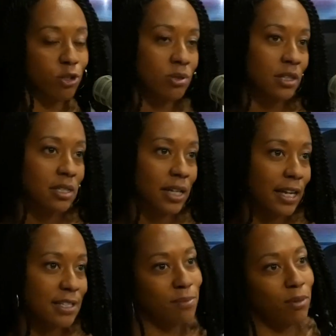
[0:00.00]
or you see this
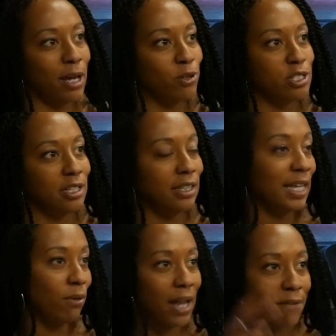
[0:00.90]
light skinned black person and
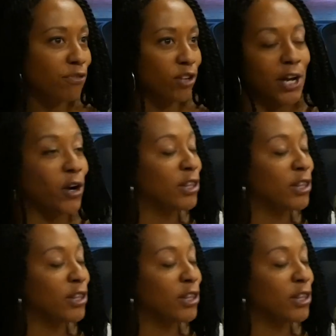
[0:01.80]
they would have different hair.